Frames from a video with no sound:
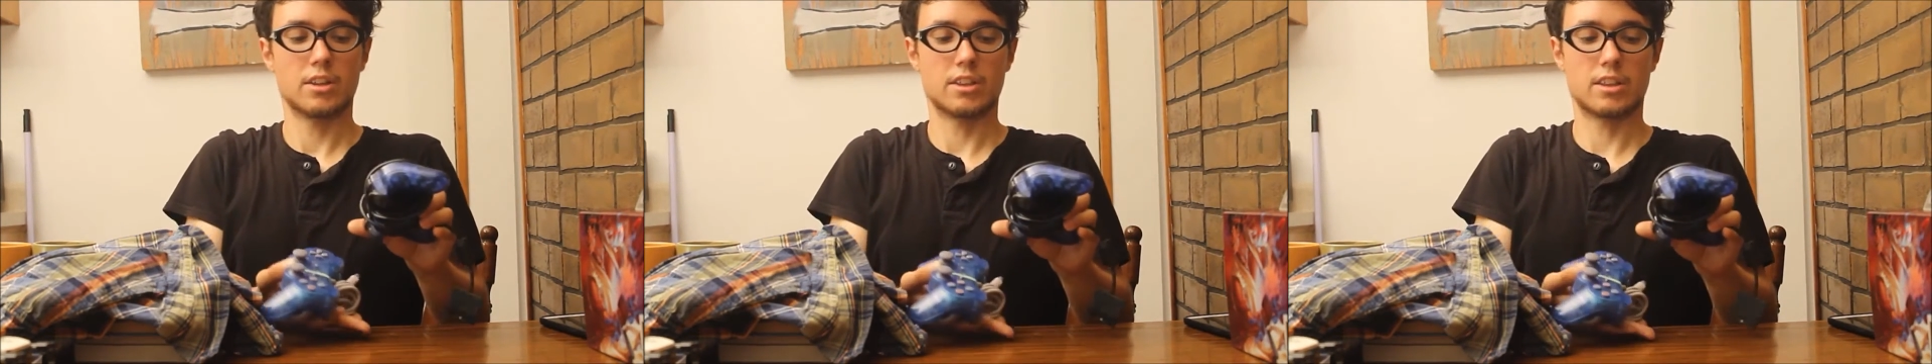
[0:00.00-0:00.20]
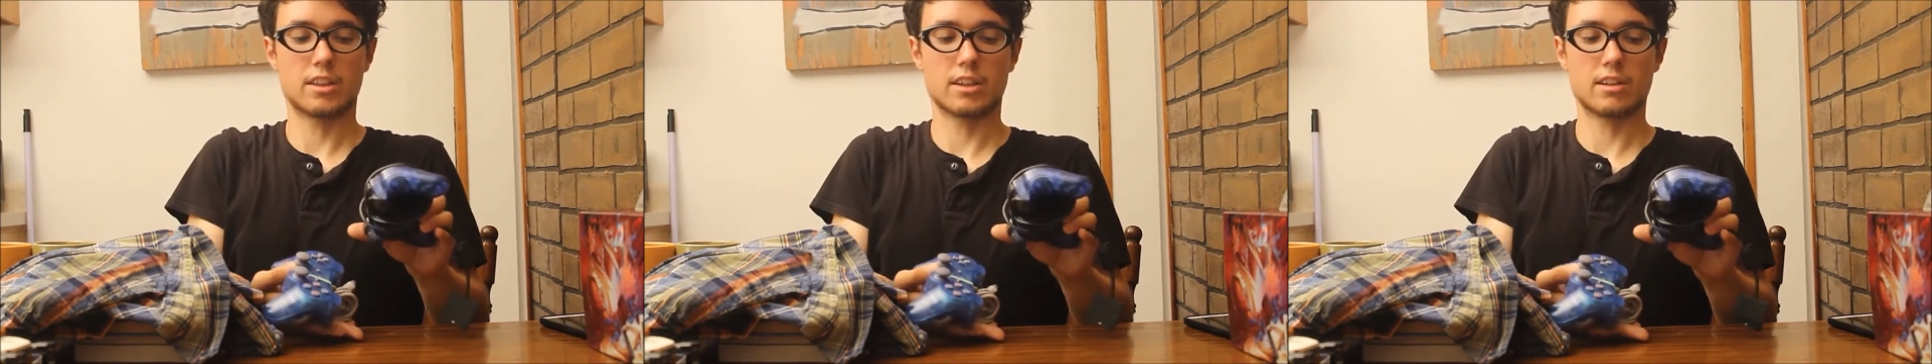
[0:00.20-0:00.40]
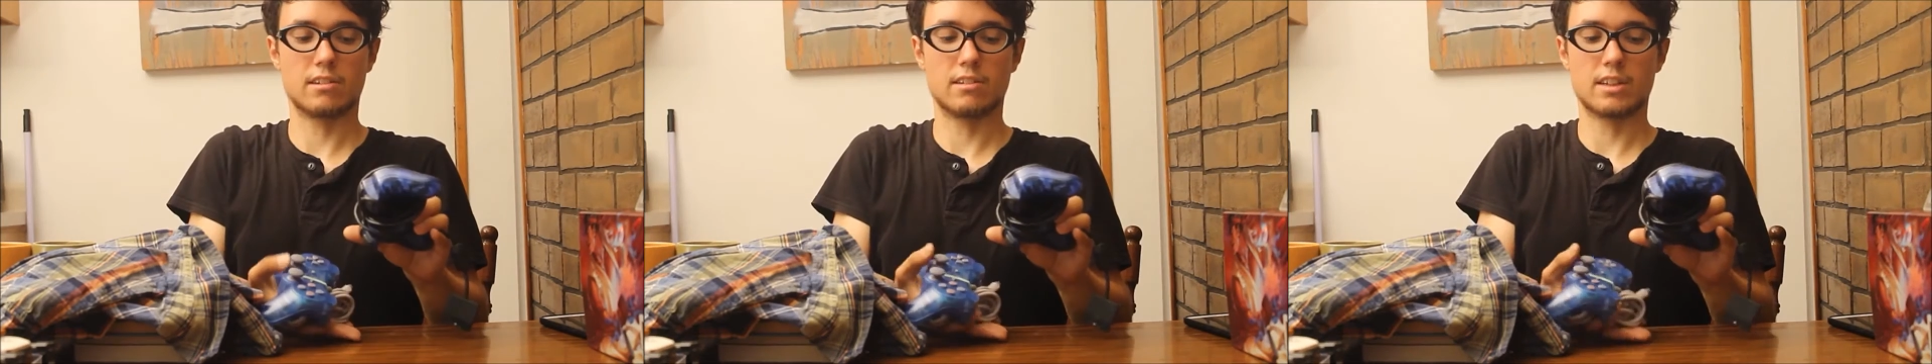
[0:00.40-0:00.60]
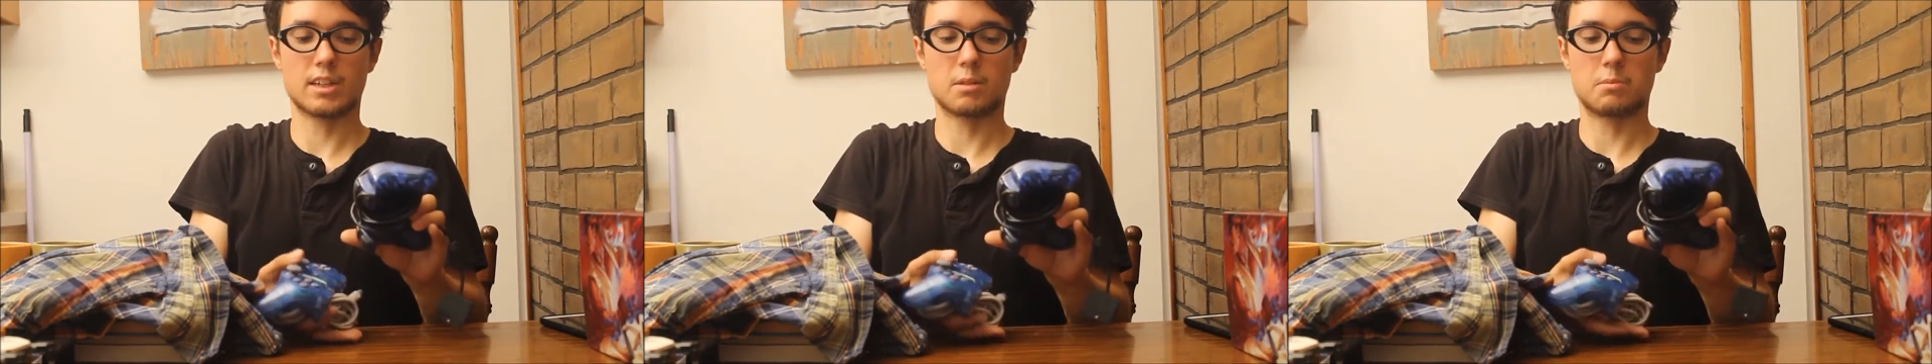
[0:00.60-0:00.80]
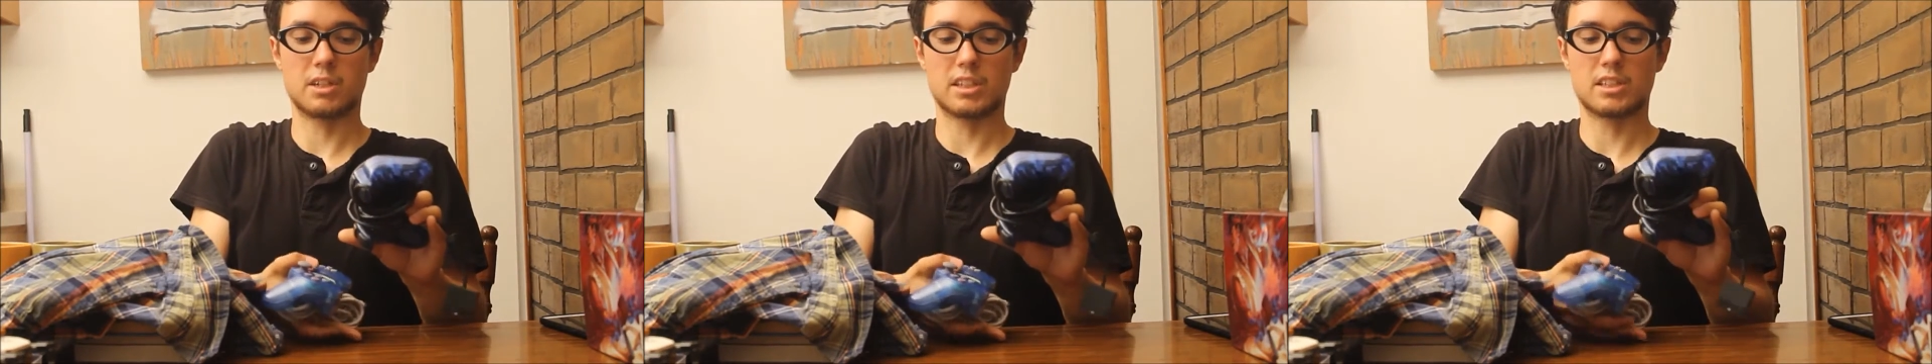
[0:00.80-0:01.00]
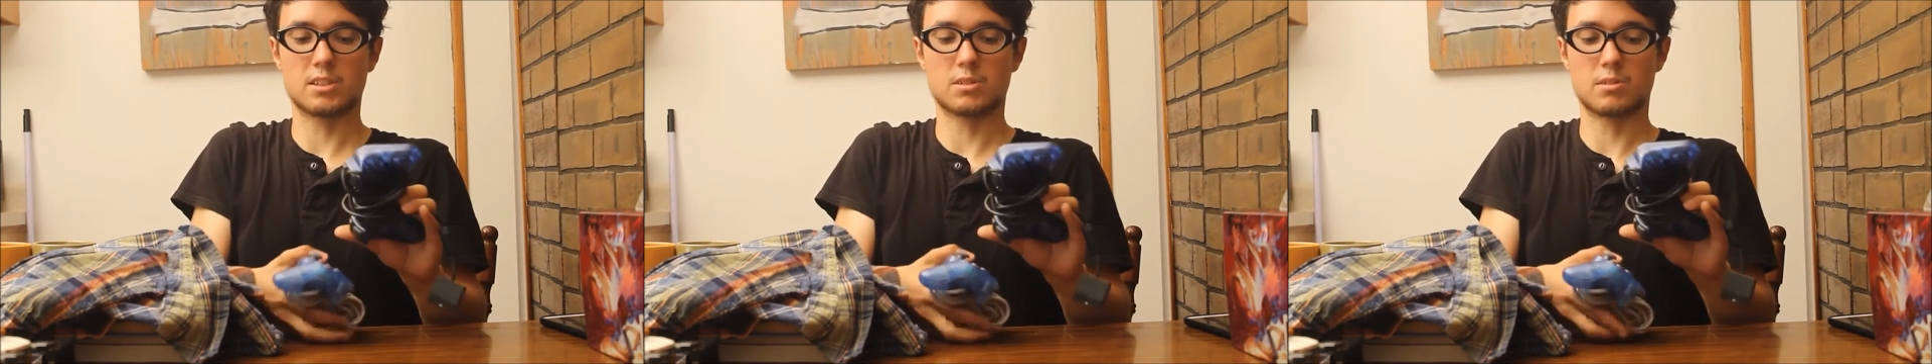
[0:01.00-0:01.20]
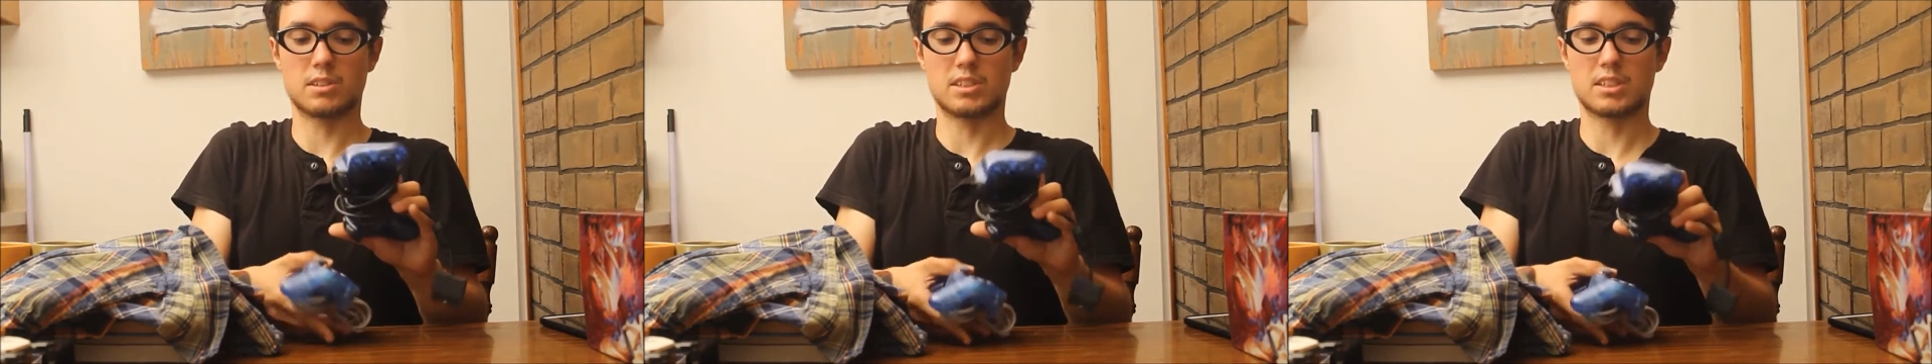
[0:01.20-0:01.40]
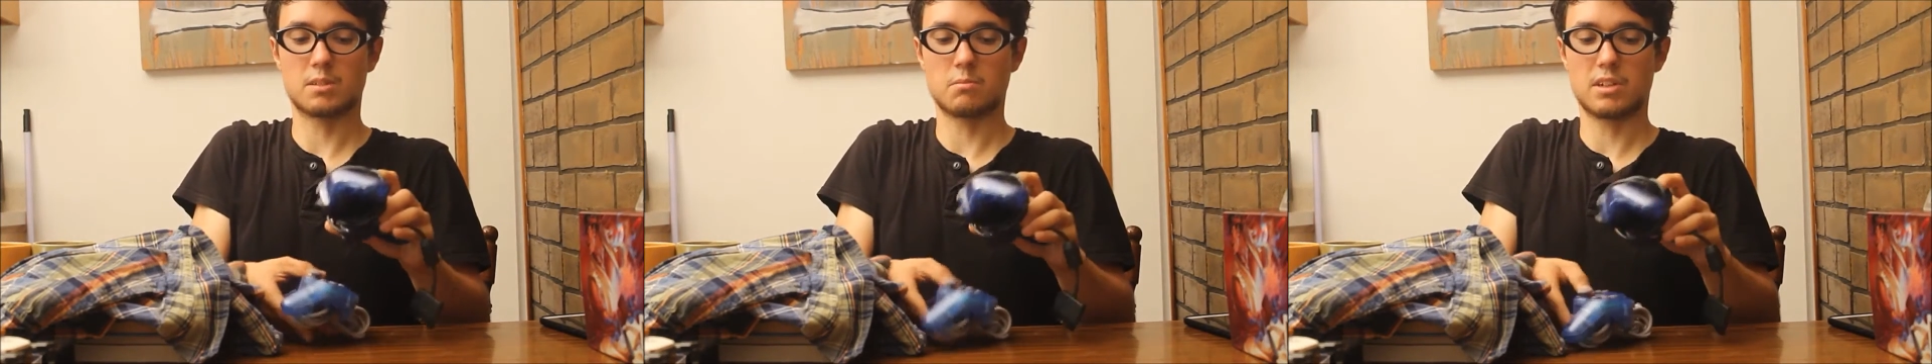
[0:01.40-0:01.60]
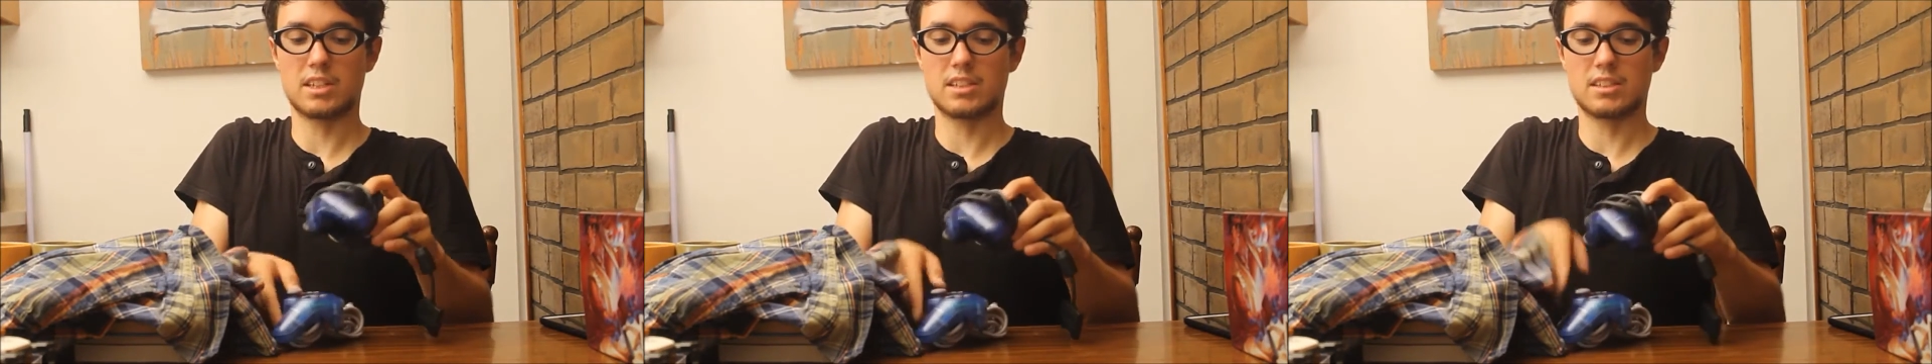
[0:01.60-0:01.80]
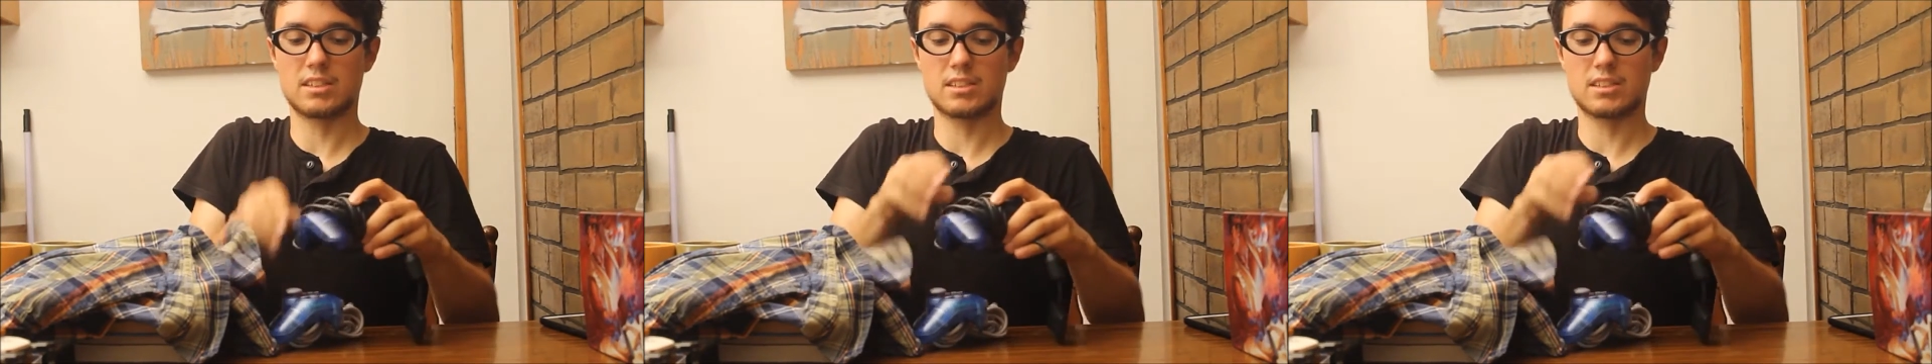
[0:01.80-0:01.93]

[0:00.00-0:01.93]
The thing I don't like about this one is somebody